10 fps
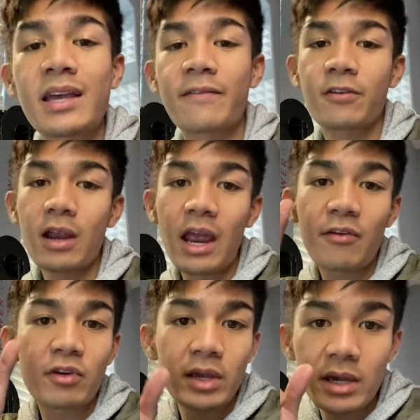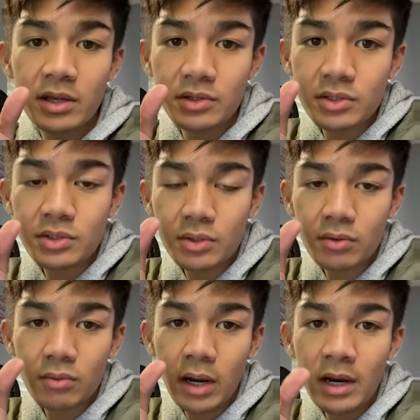that for every inch,
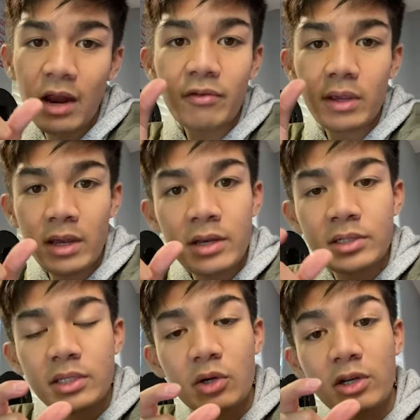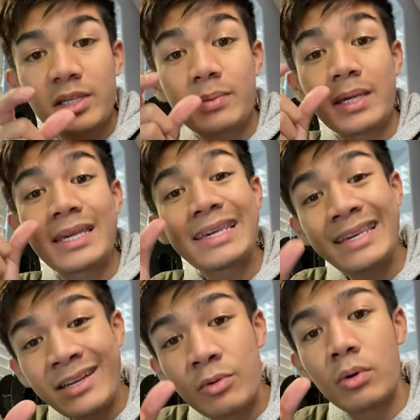right, every inch is going to be
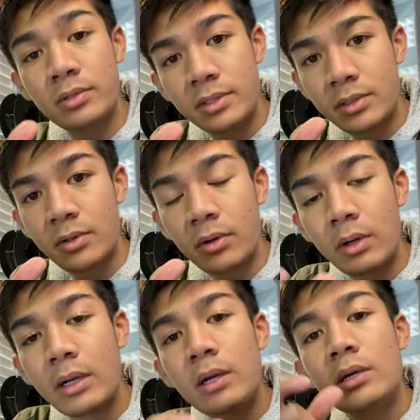equal to